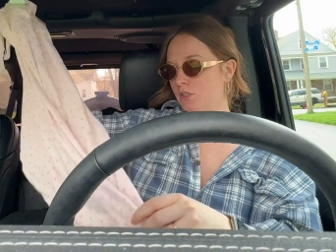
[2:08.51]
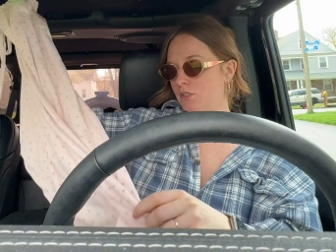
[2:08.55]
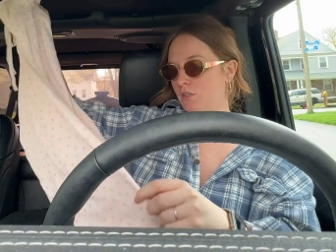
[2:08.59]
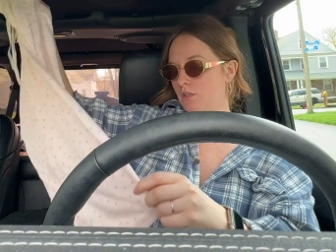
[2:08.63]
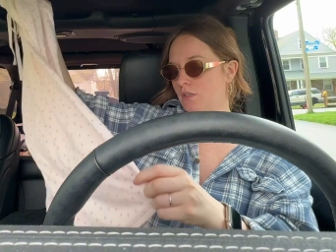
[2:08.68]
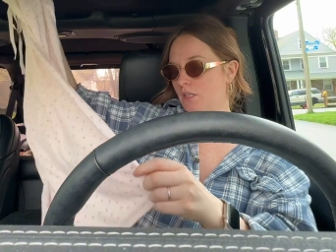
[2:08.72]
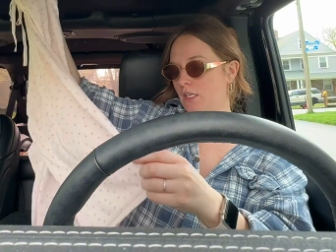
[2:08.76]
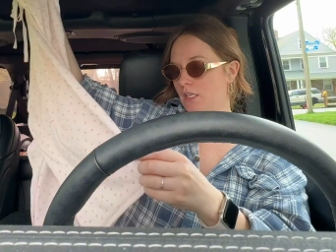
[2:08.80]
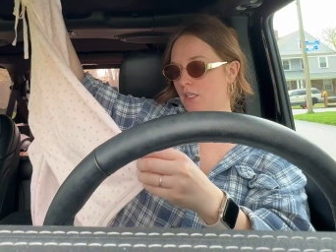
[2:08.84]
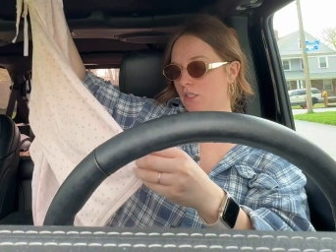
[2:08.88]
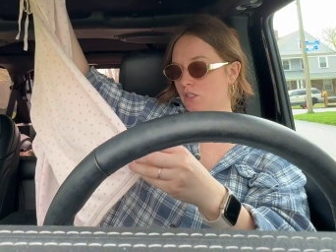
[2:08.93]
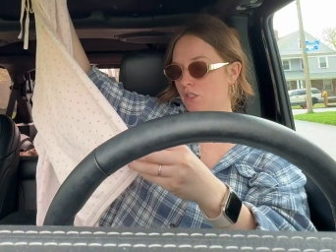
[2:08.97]
So
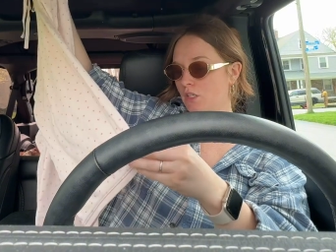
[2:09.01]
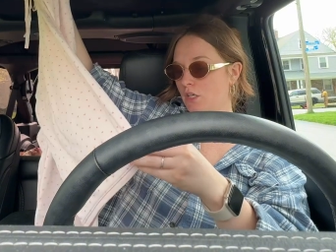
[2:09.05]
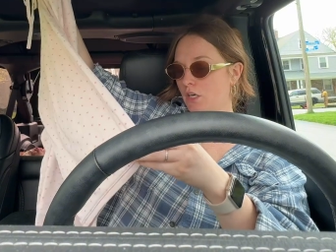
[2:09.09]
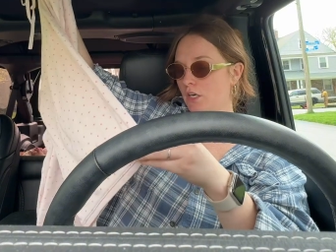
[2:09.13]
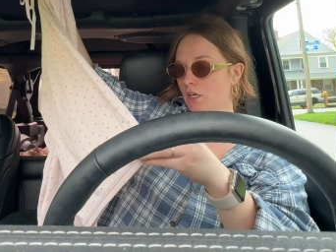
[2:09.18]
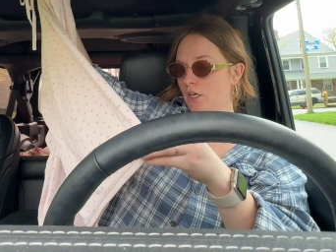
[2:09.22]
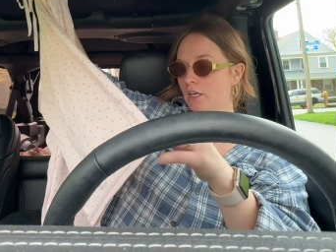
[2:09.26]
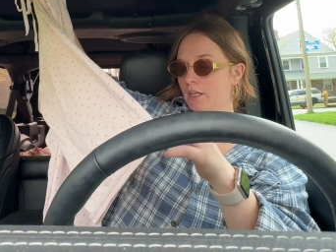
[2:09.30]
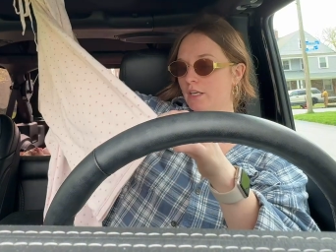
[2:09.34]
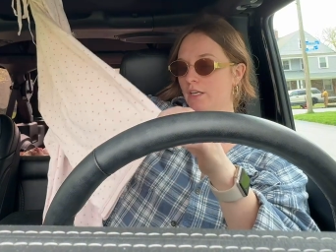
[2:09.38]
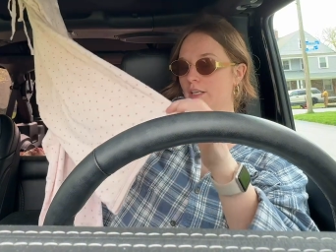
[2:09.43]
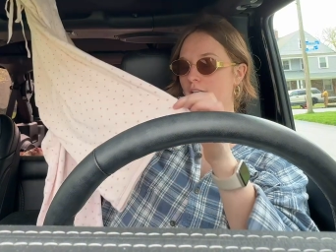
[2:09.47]
these
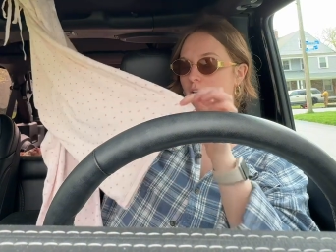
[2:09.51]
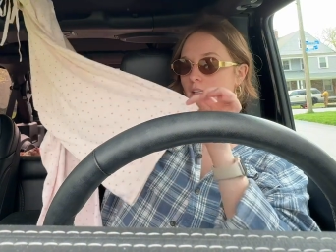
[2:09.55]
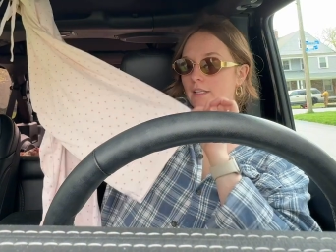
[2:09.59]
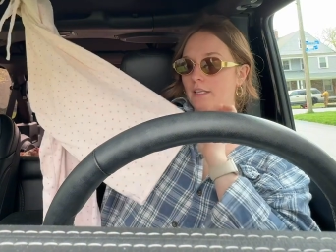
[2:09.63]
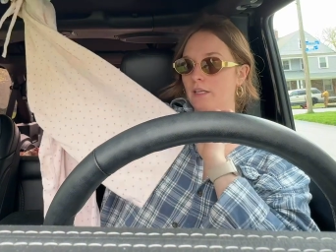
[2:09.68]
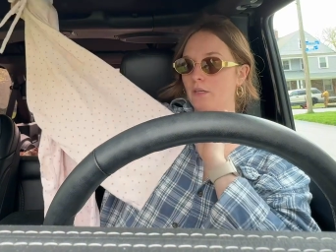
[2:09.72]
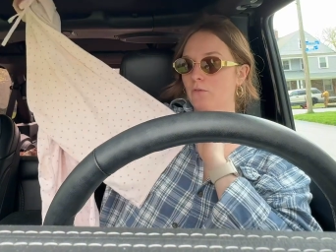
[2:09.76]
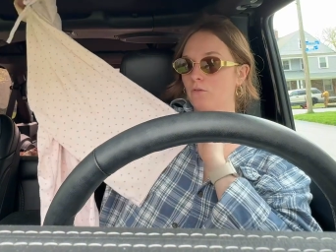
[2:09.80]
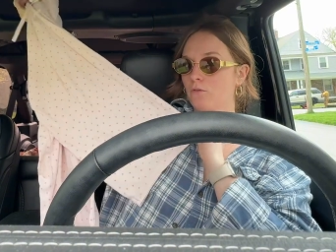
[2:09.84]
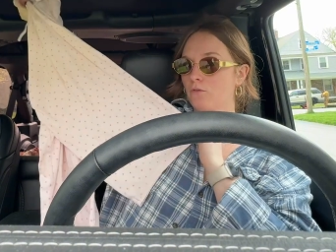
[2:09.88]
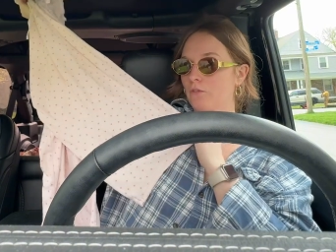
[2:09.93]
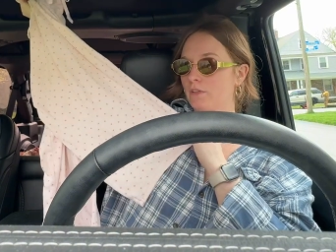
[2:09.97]
are like
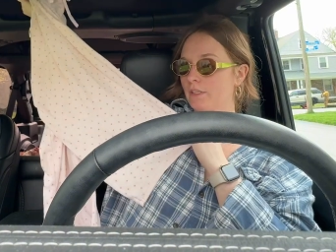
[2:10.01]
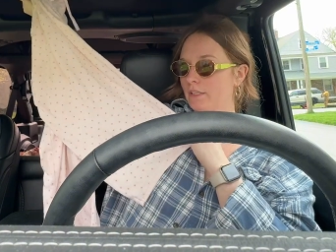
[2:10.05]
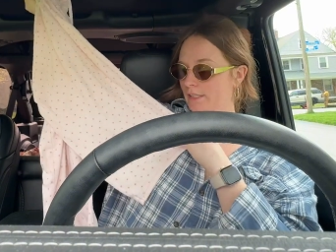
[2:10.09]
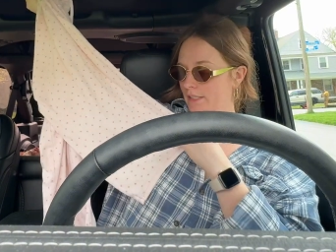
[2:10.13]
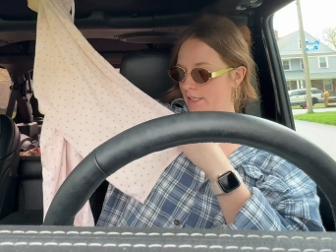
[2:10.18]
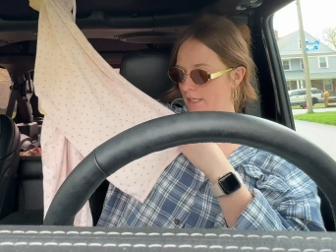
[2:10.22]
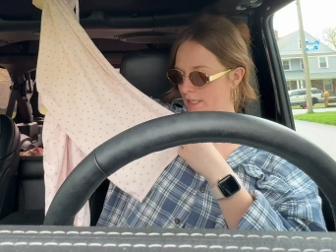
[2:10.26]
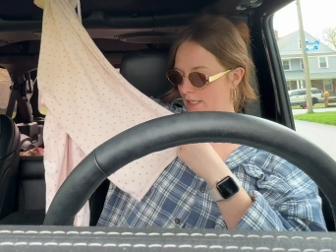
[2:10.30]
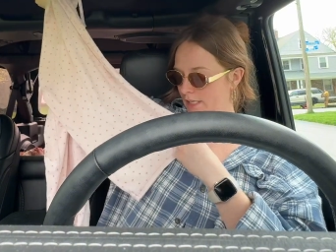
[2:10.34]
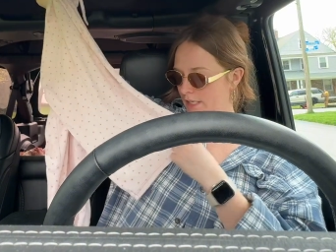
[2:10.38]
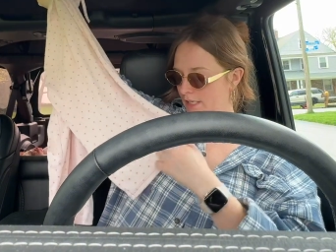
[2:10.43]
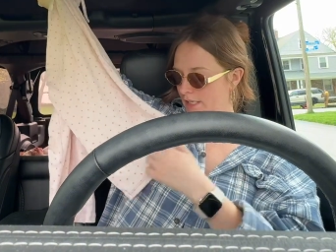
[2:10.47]

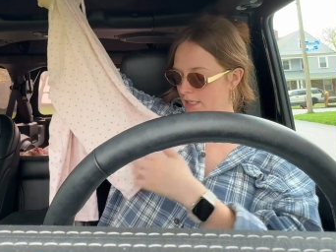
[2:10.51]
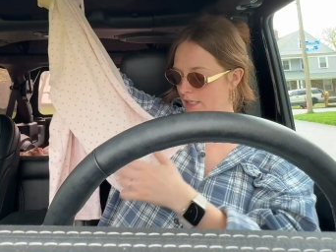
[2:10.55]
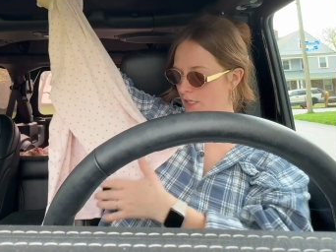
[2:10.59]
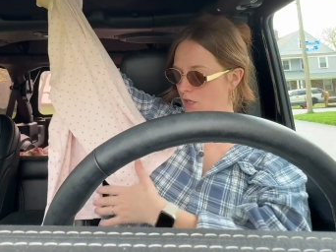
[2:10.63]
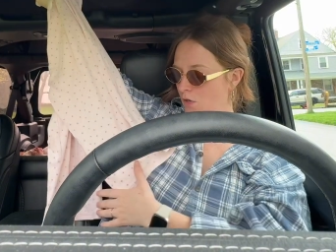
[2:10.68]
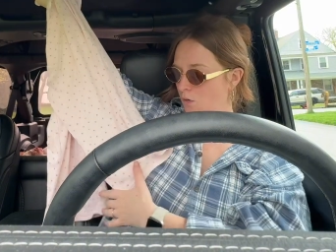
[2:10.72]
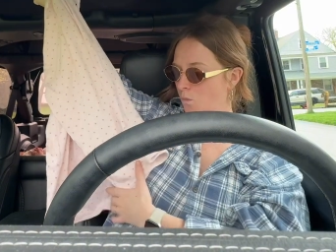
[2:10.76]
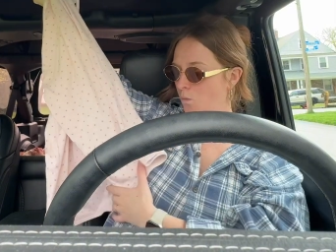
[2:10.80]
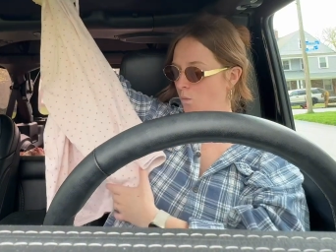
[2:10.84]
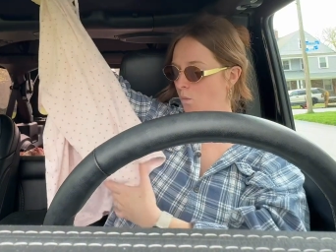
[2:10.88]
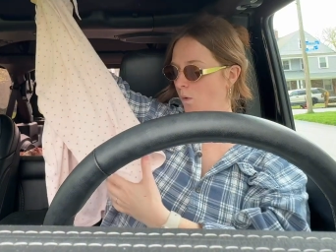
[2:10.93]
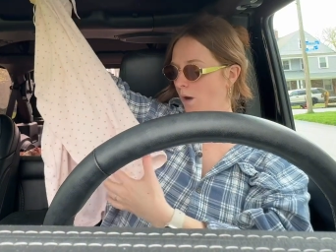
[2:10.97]
really
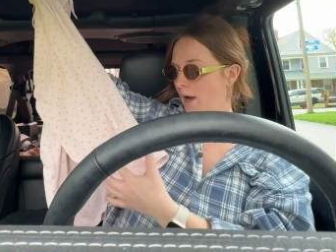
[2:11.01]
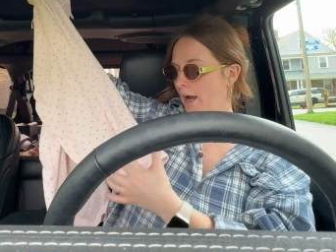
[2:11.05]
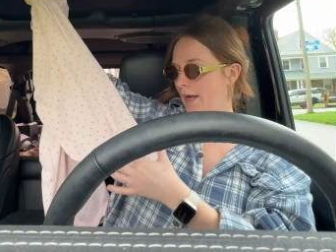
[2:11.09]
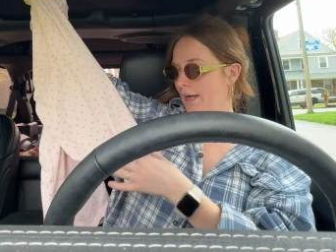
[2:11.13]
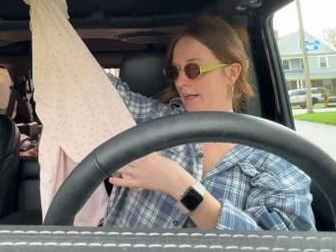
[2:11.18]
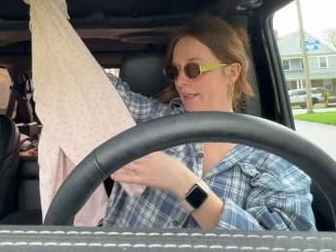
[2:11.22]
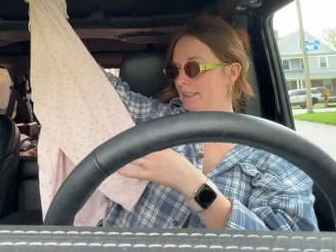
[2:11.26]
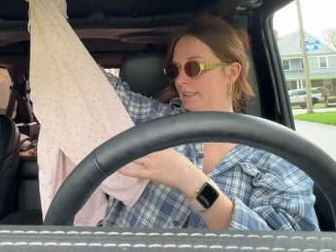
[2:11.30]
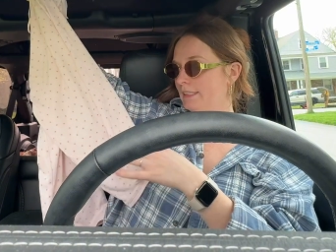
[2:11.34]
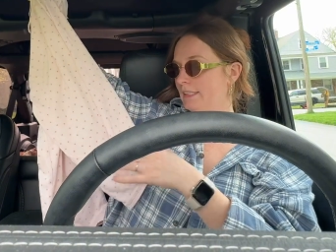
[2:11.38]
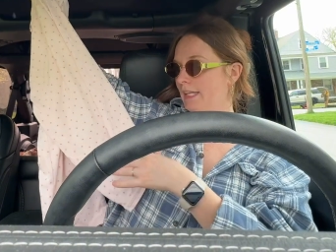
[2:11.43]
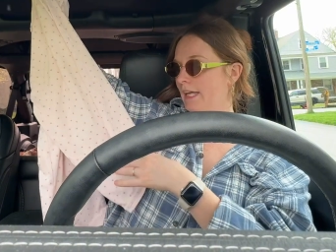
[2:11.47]

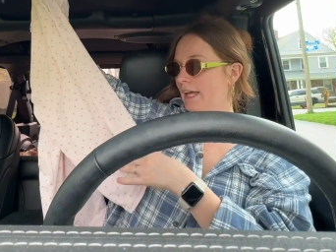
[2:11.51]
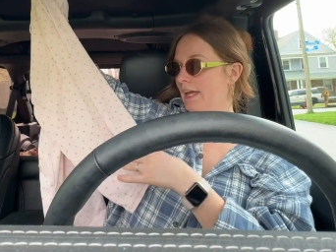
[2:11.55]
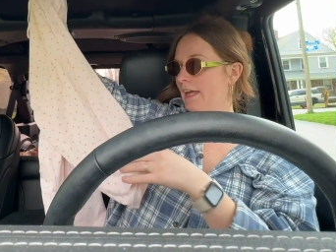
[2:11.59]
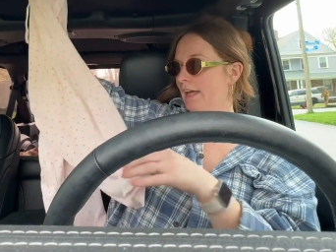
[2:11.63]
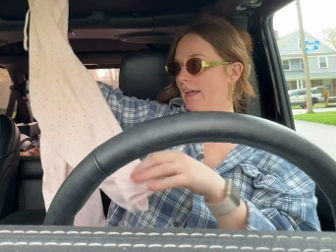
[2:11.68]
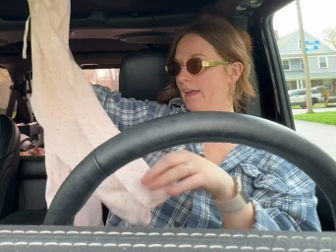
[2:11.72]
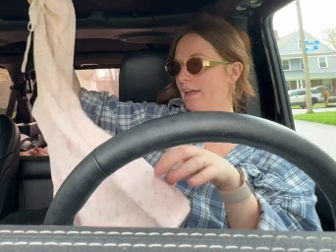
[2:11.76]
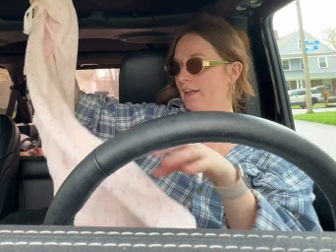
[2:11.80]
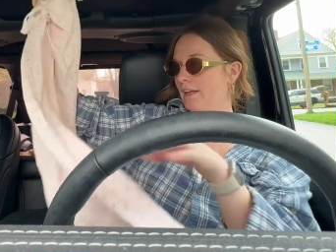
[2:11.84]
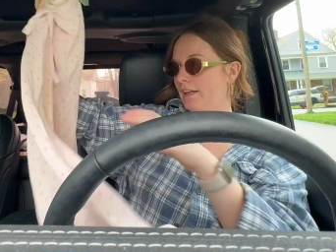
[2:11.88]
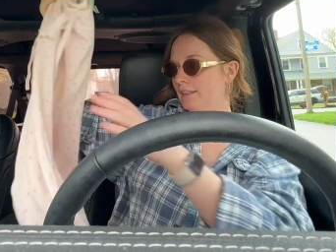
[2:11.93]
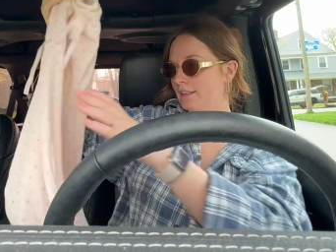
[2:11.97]
wide
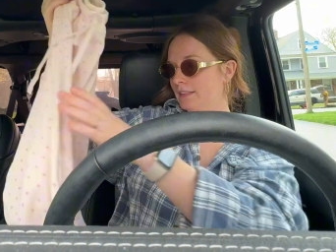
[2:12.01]
leg,